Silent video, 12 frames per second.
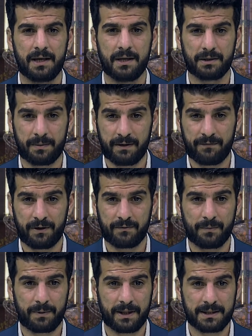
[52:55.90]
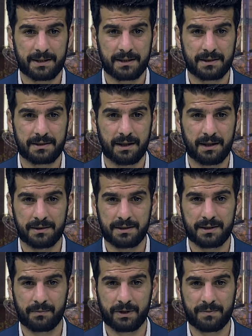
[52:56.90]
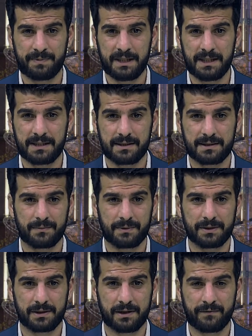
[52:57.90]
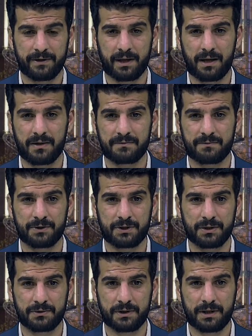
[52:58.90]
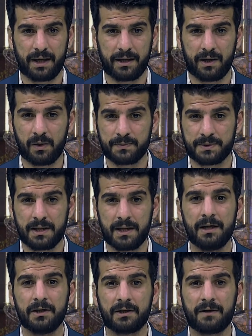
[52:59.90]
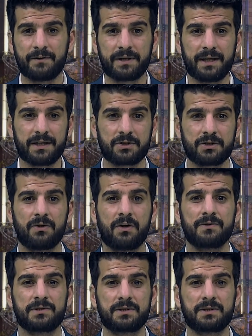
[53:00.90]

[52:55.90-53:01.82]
The benefit replaced the DWP's disability living allowance for children and helps cover the extra costs